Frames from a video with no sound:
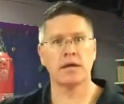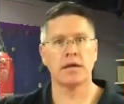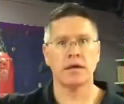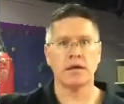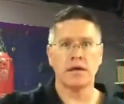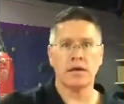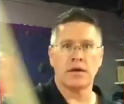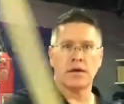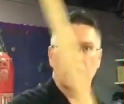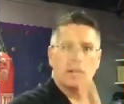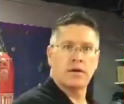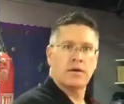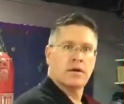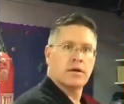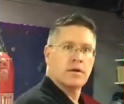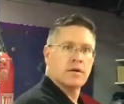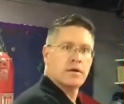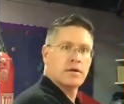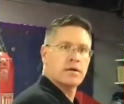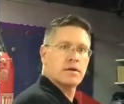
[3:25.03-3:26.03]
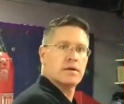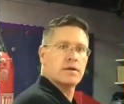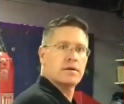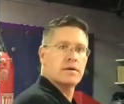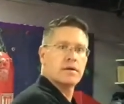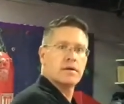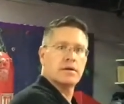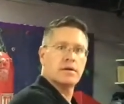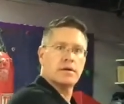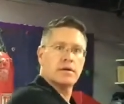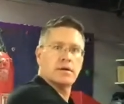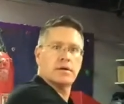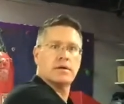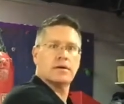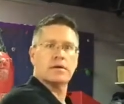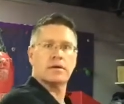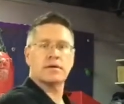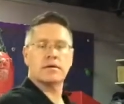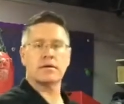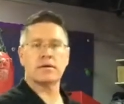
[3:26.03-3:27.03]

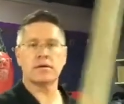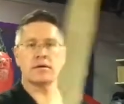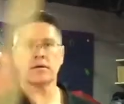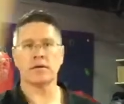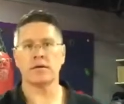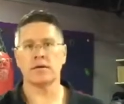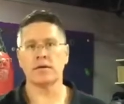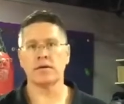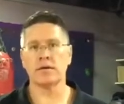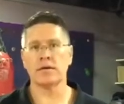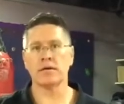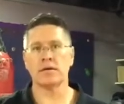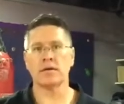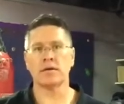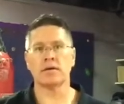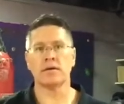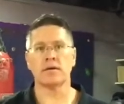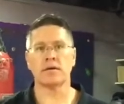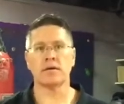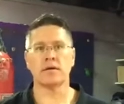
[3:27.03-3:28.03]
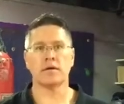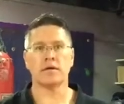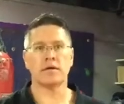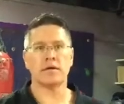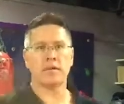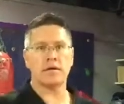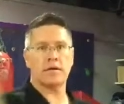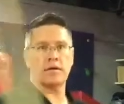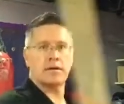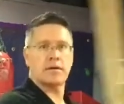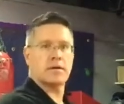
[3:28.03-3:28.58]
(no one is talking)